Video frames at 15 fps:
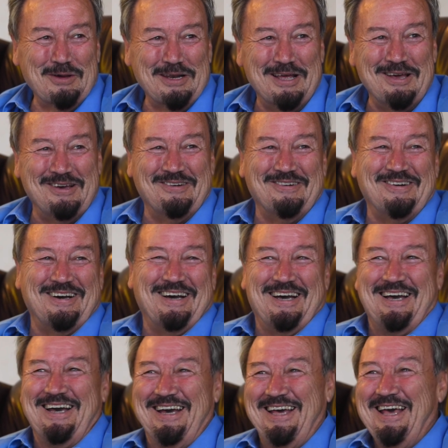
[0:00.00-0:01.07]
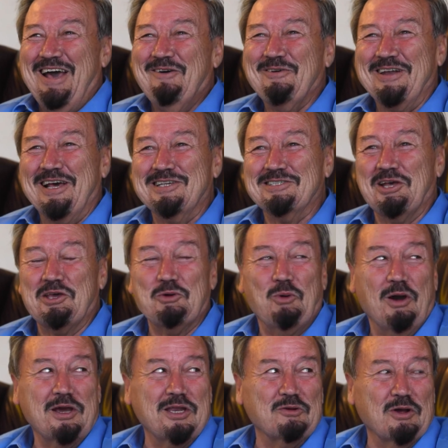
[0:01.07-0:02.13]
when, when I saw you
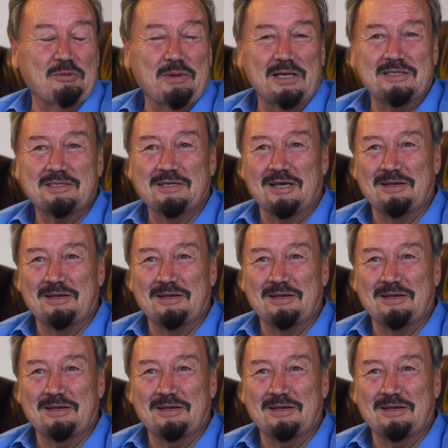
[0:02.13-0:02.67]
walking around my,